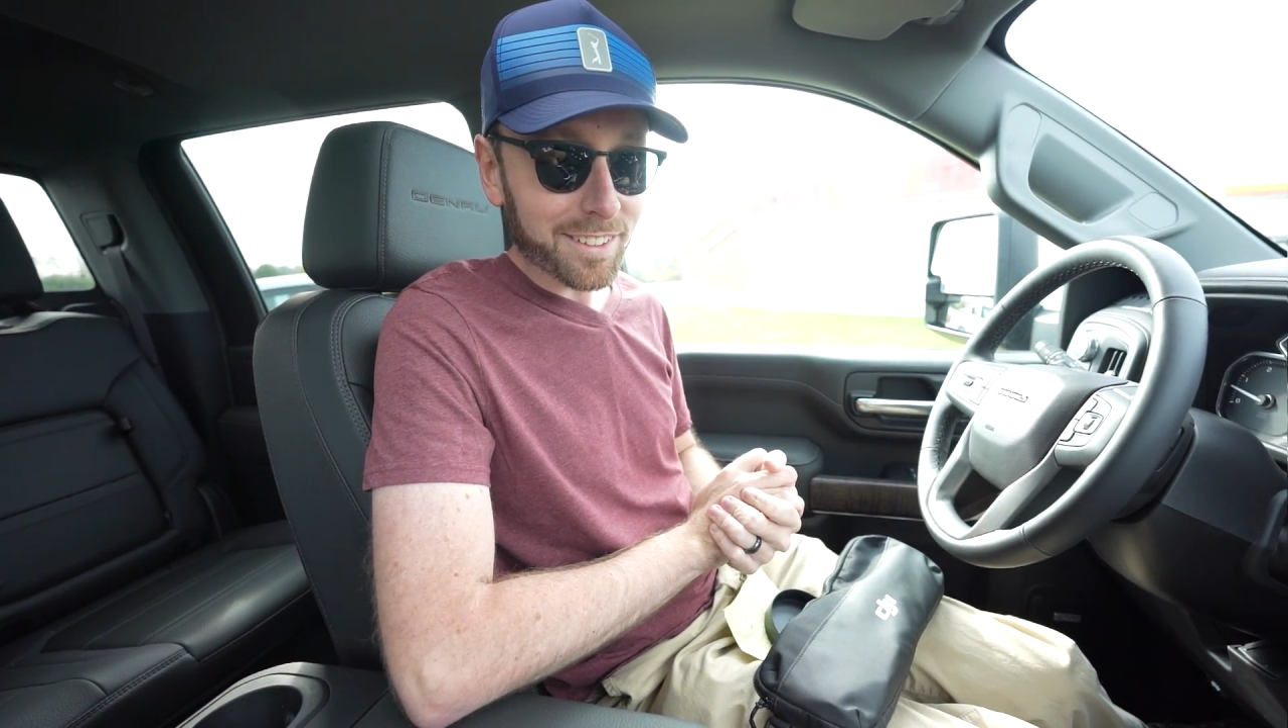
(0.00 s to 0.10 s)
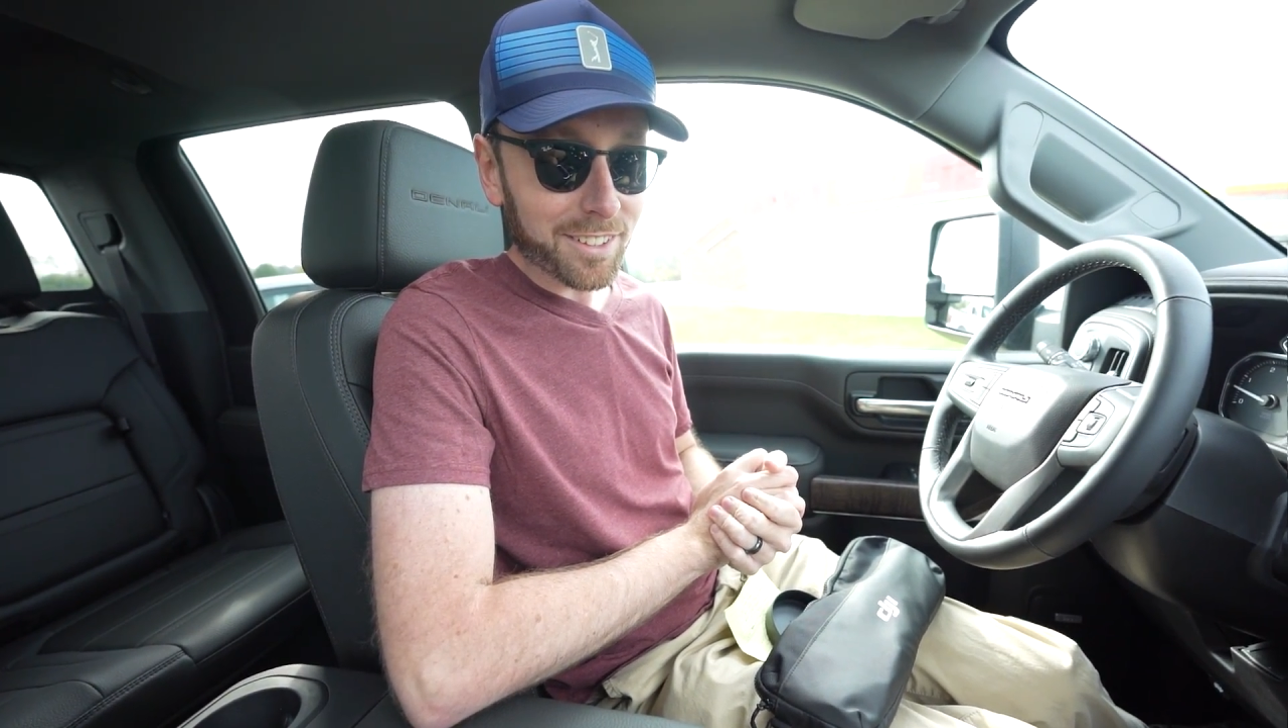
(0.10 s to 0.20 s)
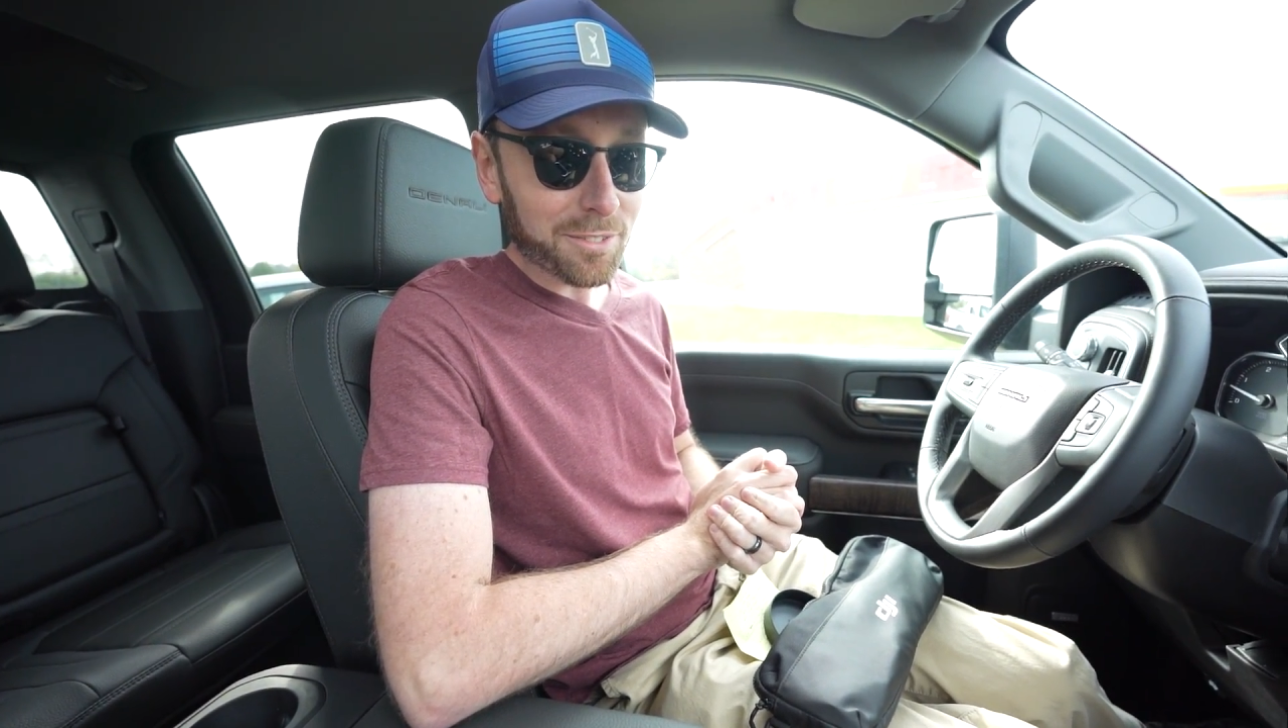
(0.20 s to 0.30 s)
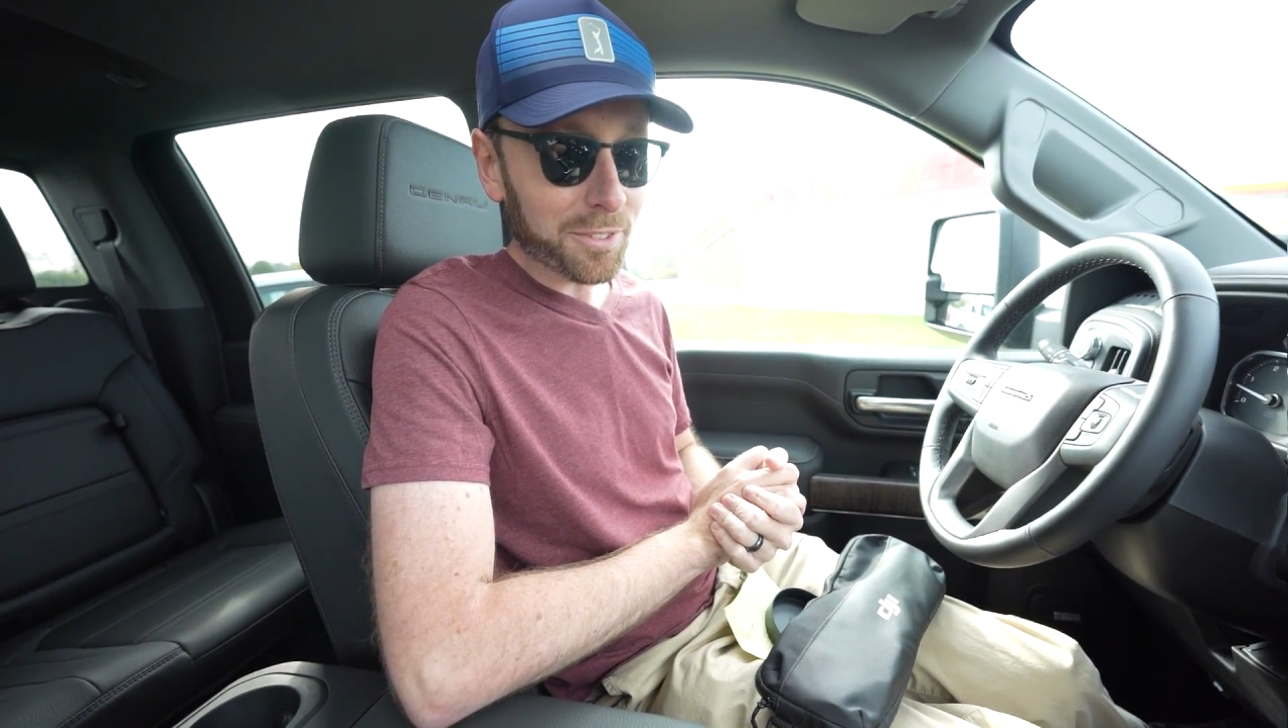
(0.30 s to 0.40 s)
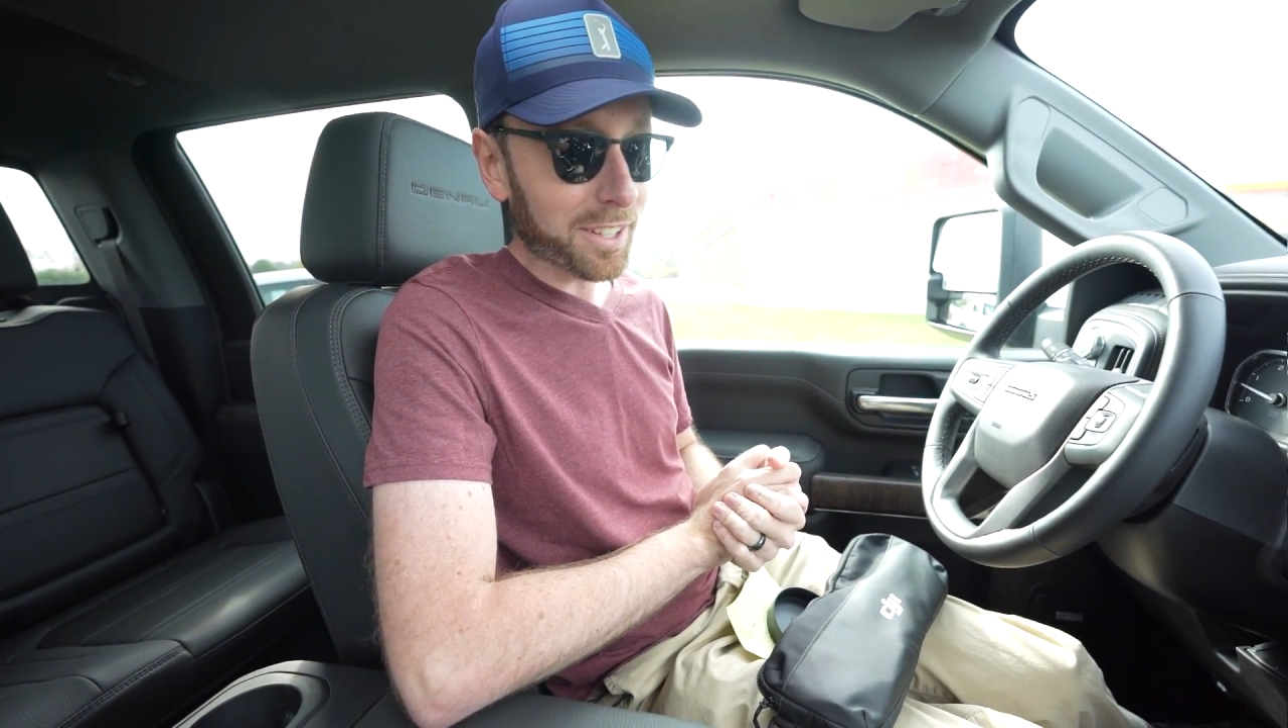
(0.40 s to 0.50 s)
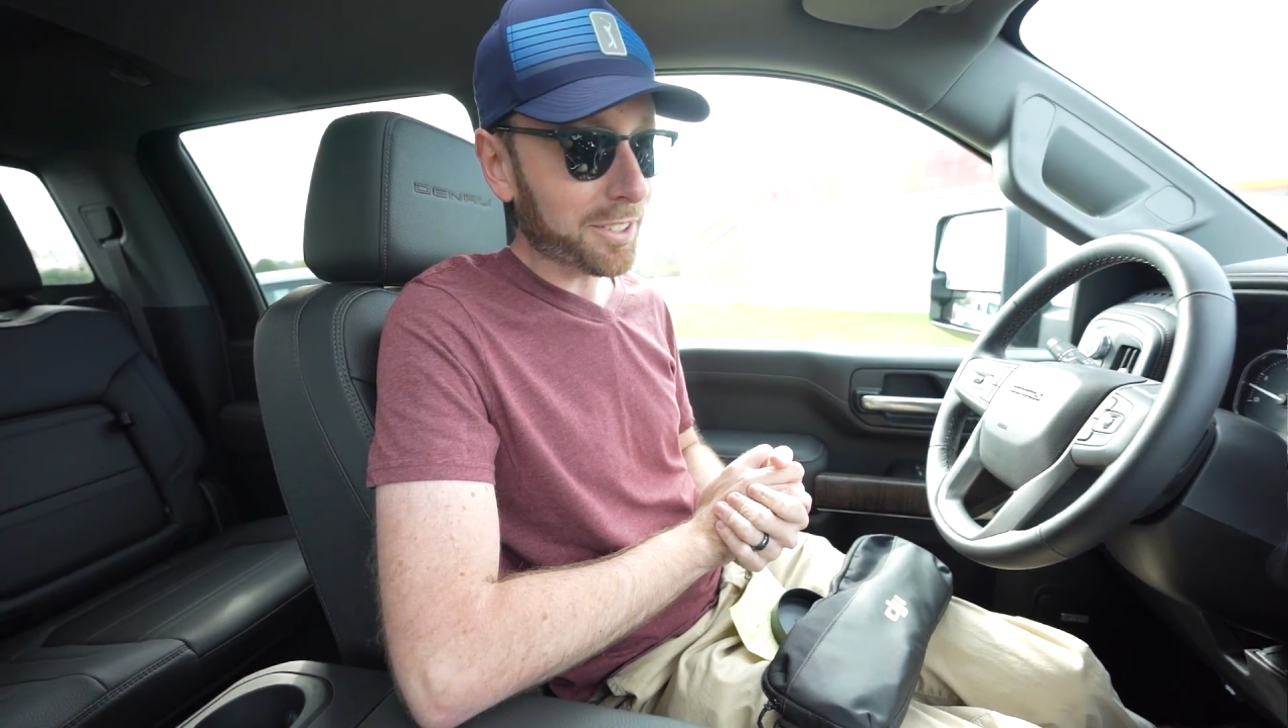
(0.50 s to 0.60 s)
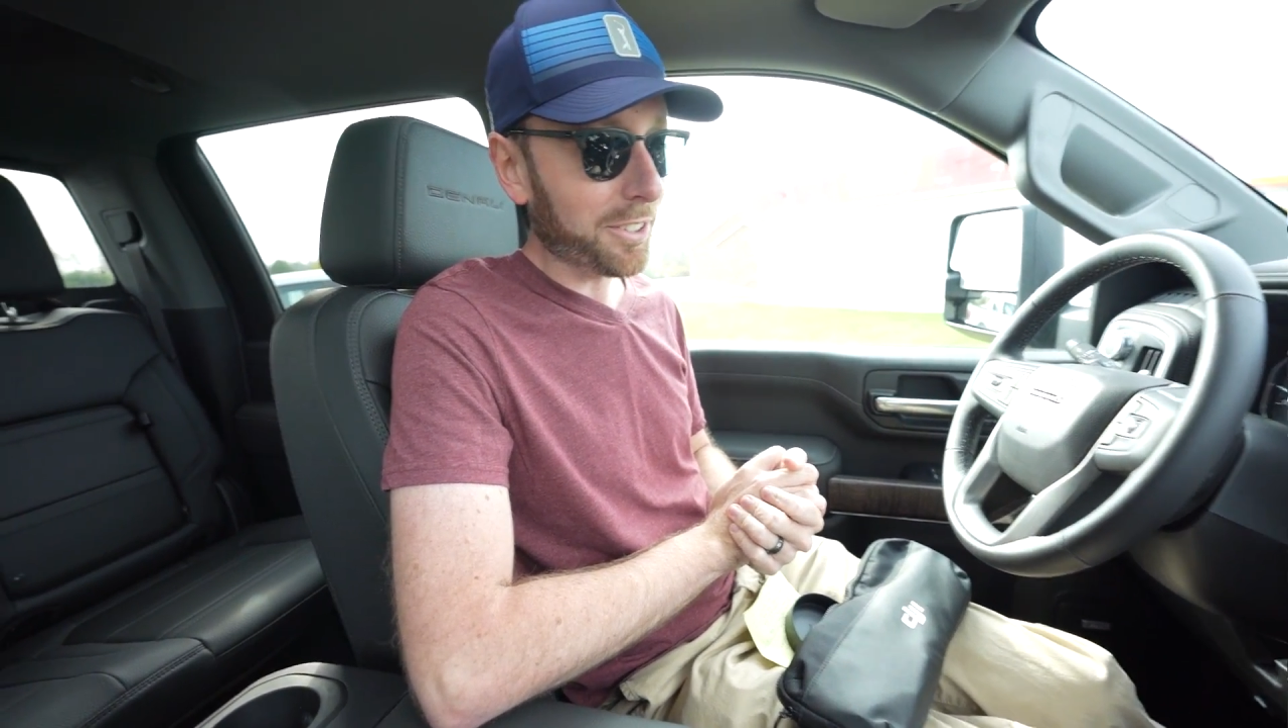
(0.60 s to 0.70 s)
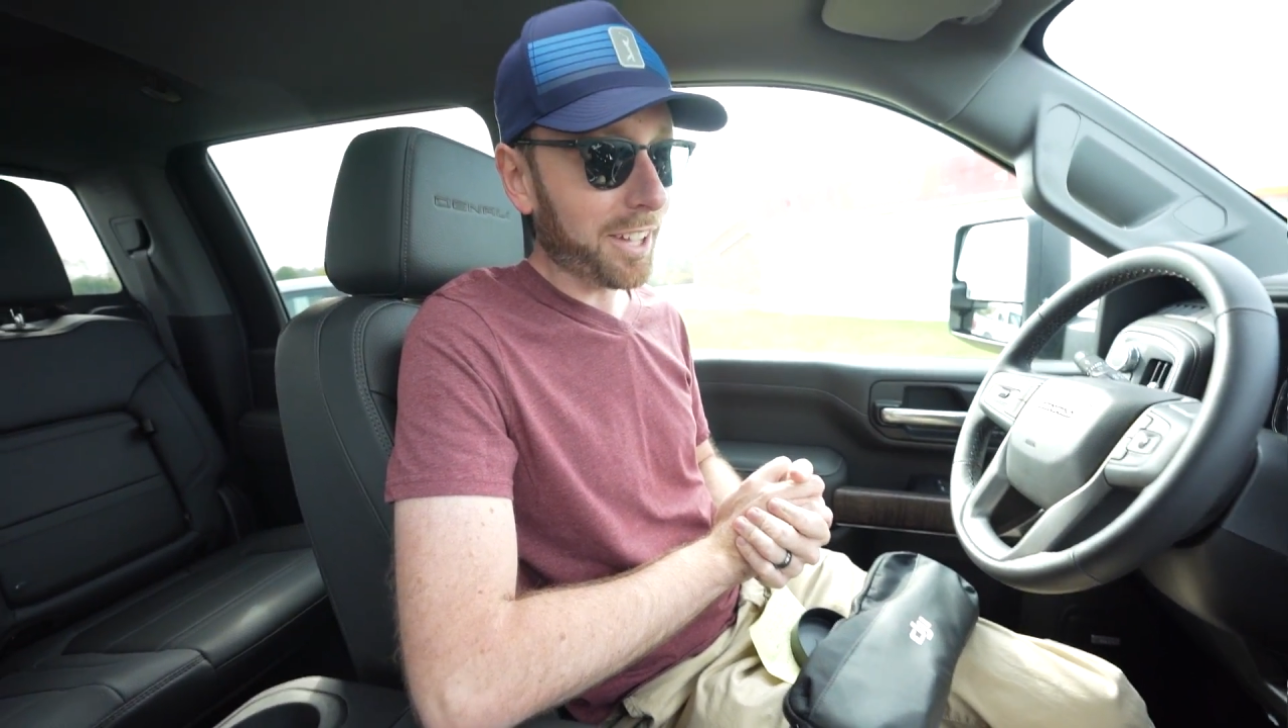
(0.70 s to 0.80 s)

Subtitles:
this vehicle,